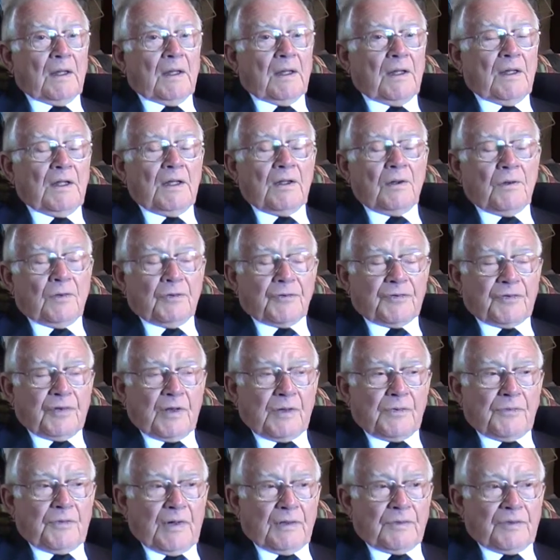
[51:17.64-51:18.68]
He
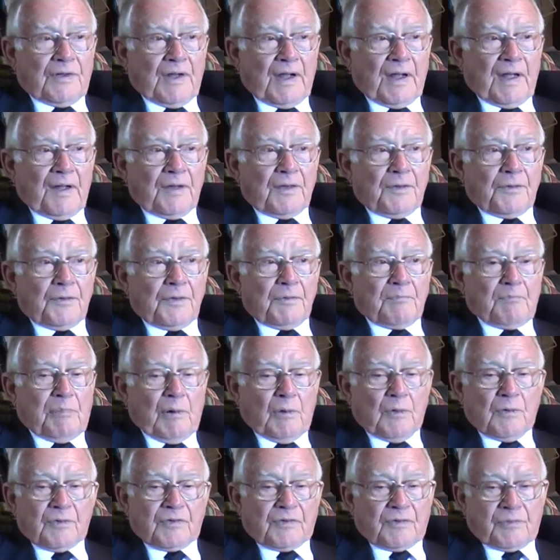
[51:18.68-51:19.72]
also wrote out the
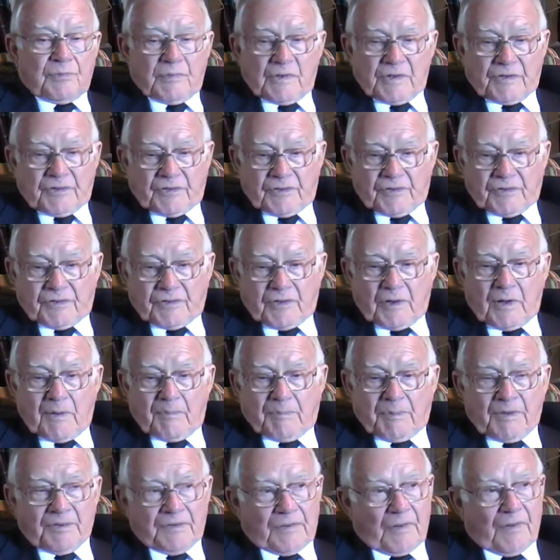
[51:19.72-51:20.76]
reports, which there's
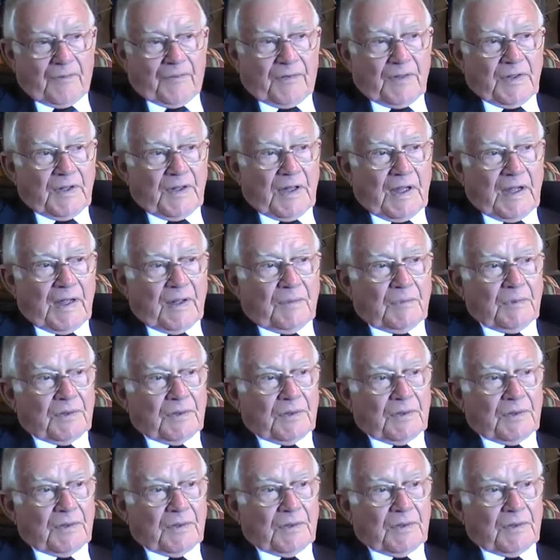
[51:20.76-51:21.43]
copies of in there,